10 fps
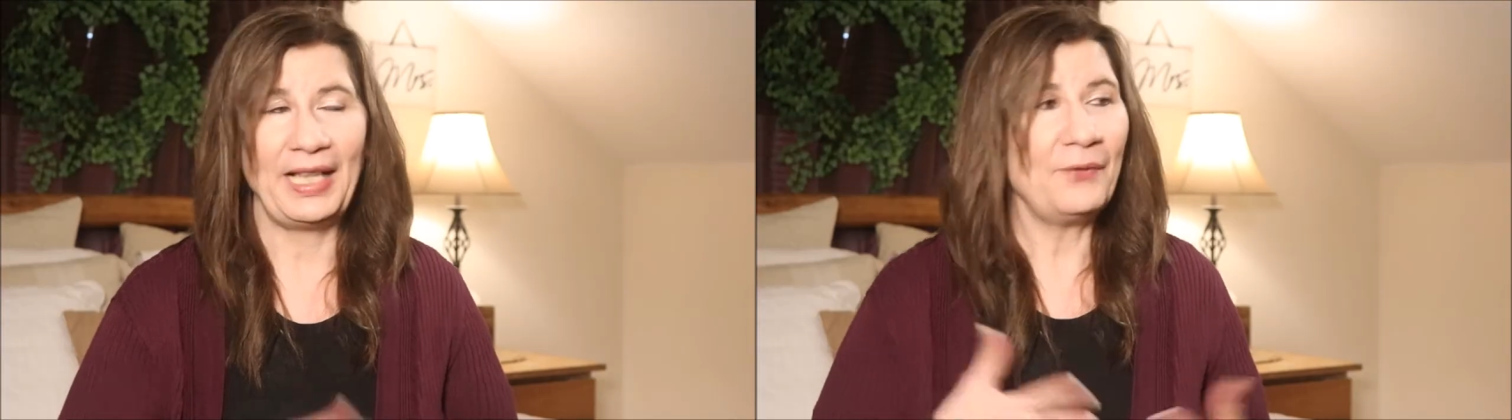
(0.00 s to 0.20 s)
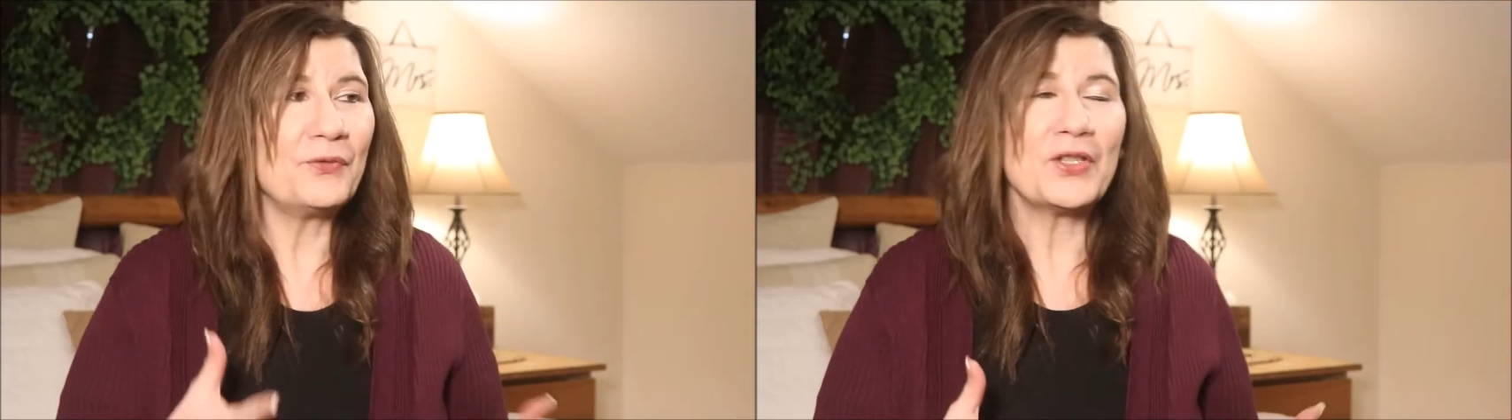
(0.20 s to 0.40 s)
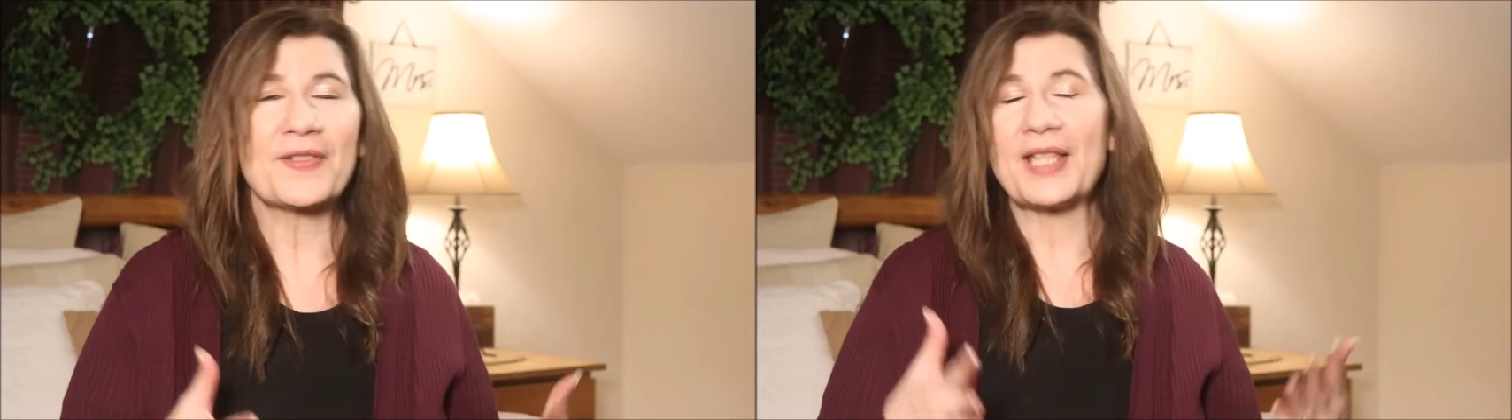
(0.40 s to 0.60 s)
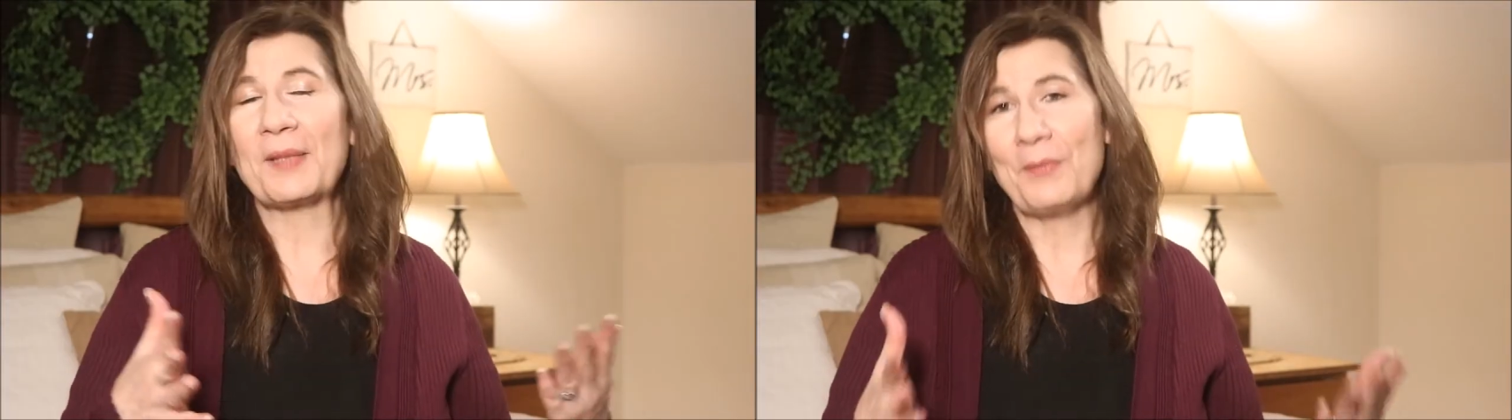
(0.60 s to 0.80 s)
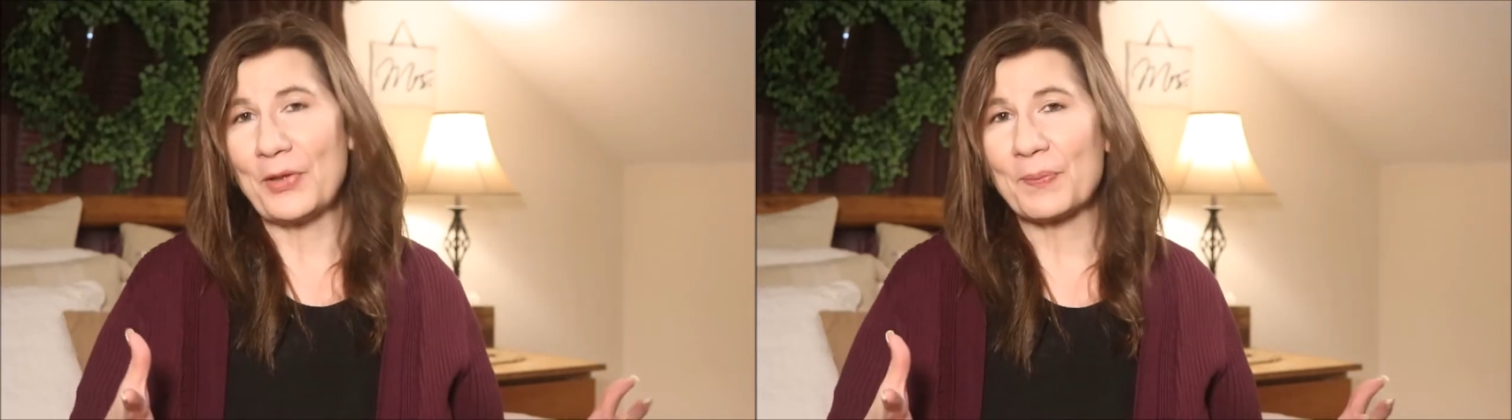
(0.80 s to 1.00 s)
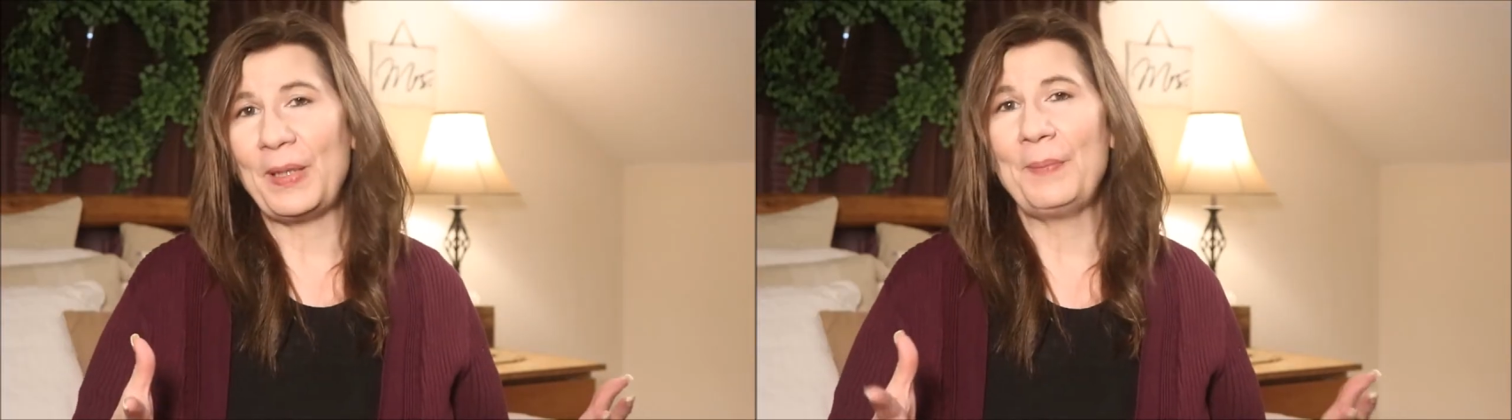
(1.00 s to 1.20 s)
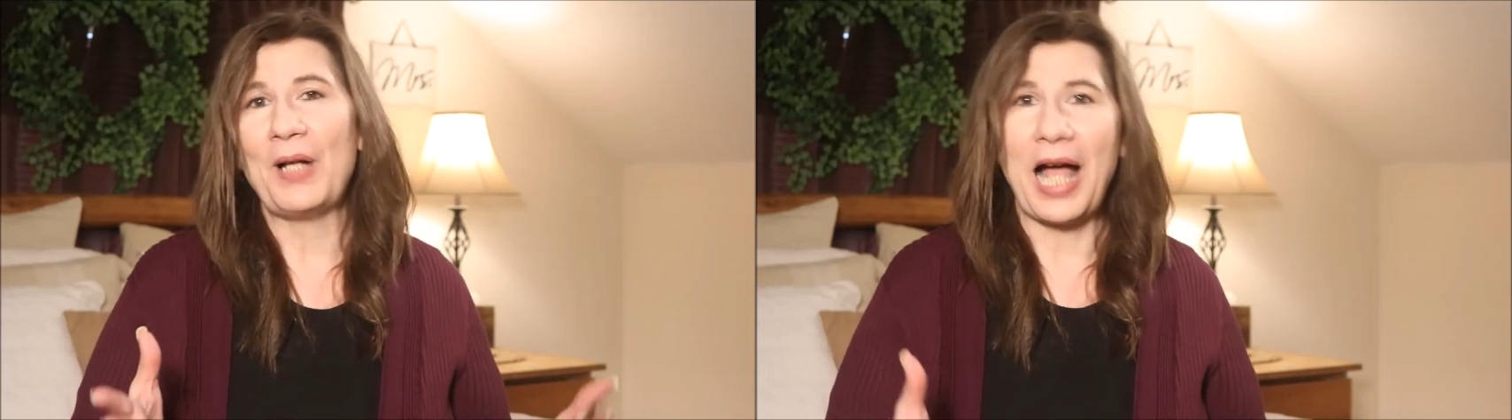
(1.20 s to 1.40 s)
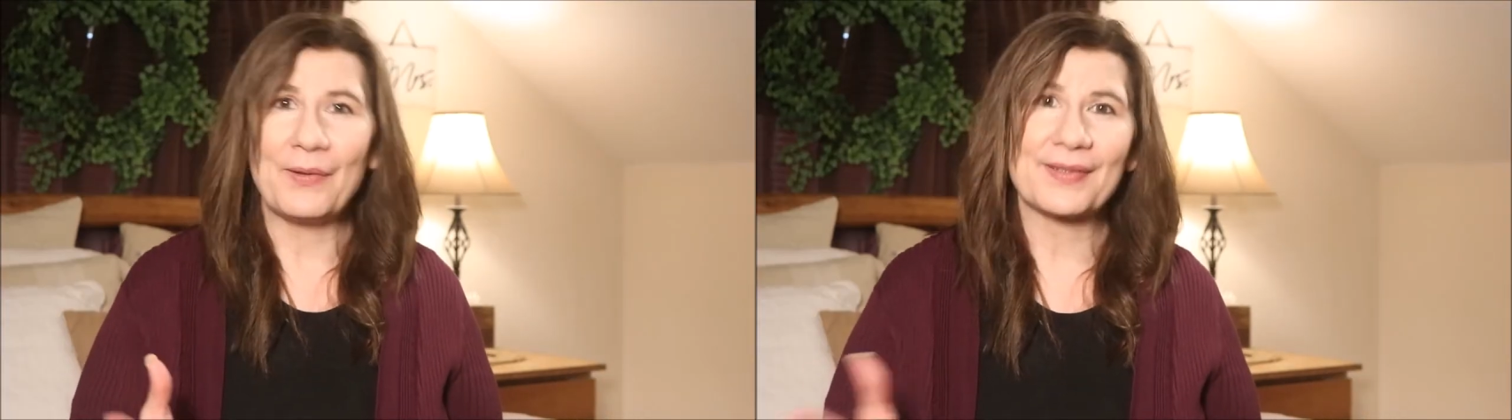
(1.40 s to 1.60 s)
And at first, like most
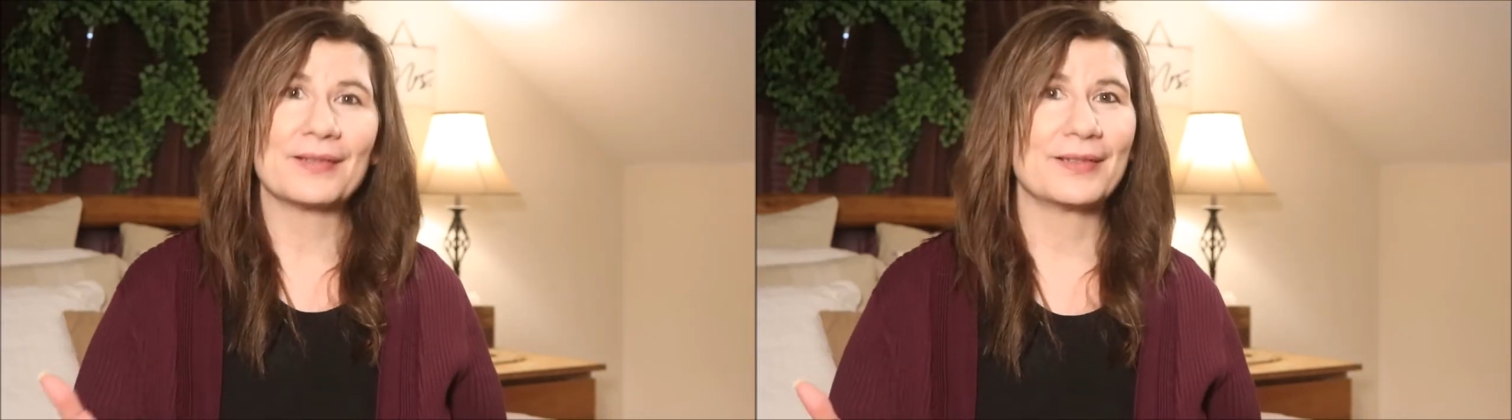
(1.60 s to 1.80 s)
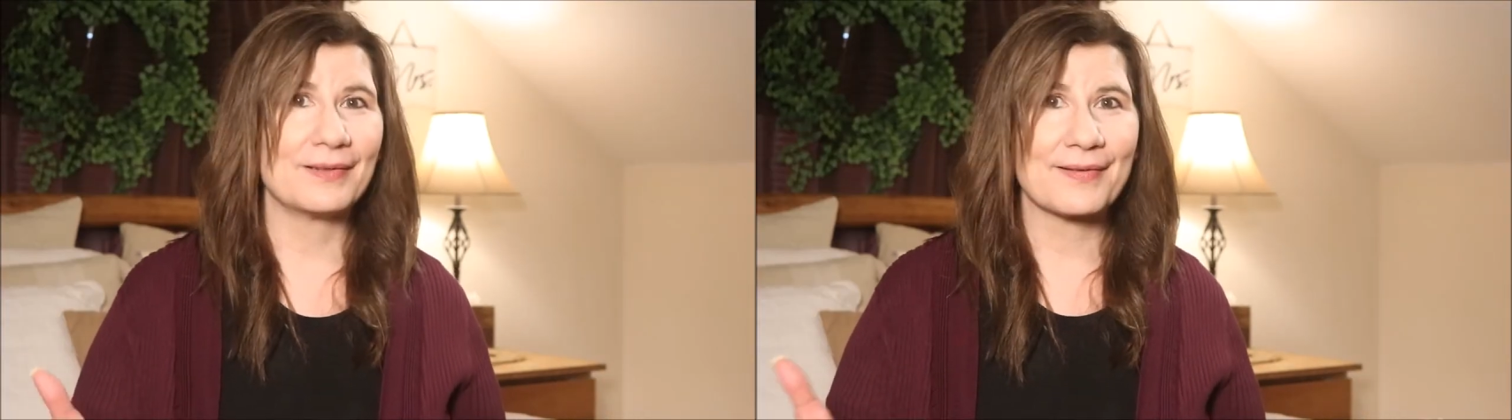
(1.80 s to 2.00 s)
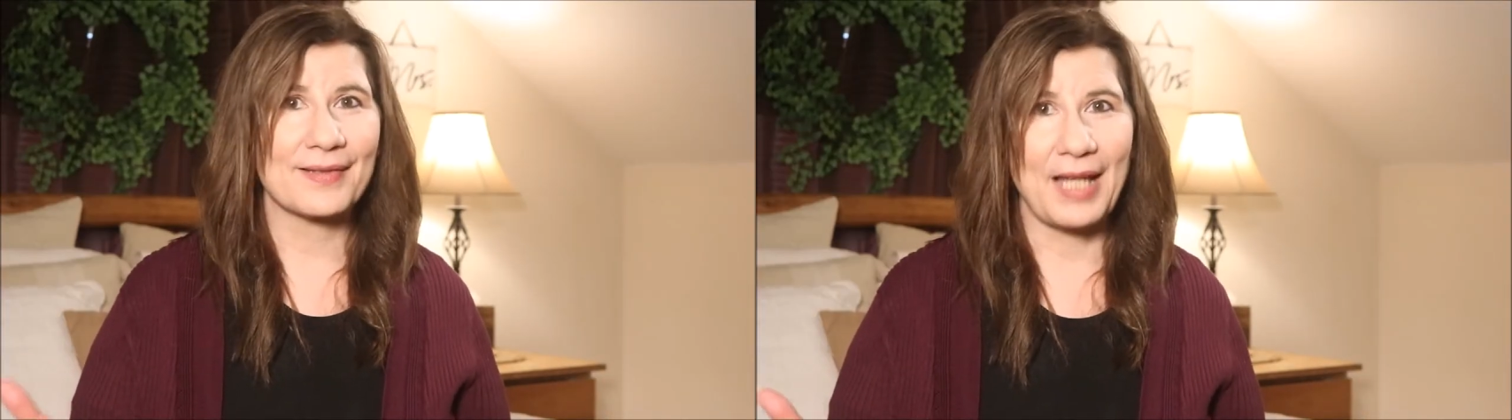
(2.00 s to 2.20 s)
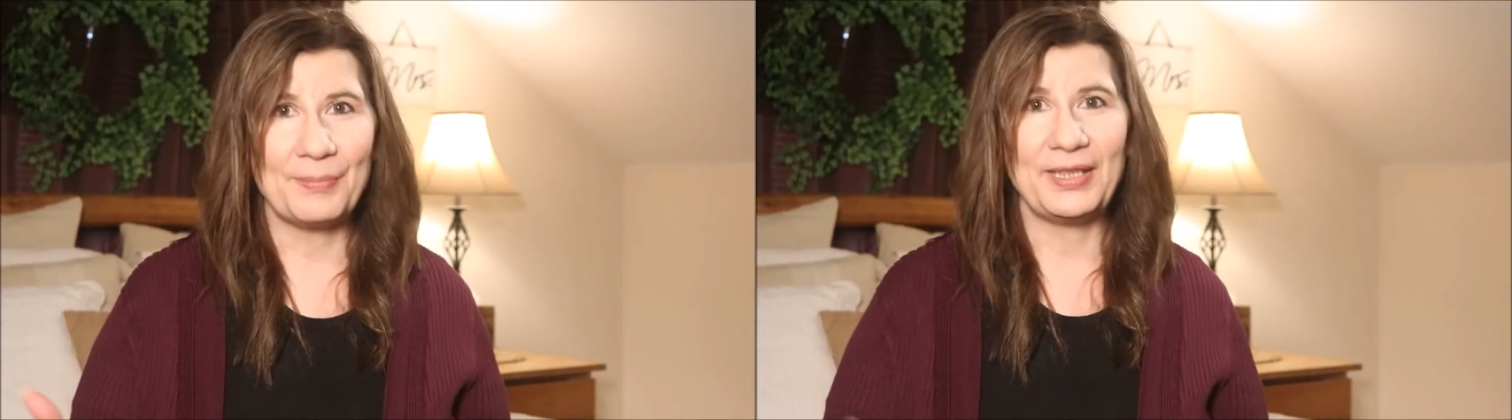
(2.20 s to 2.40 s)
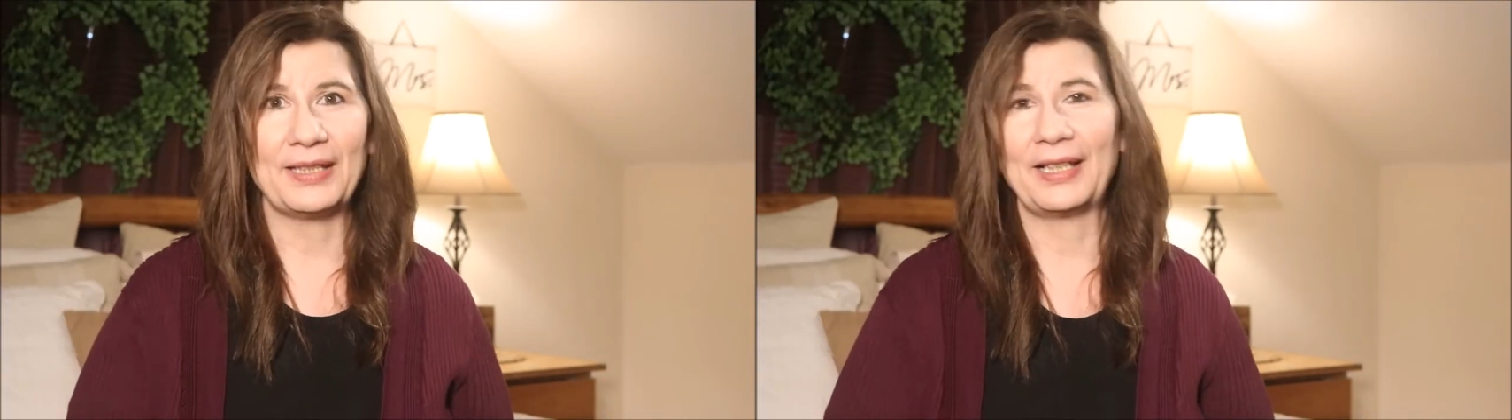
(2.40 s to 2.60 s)
people, I was a little skeptic,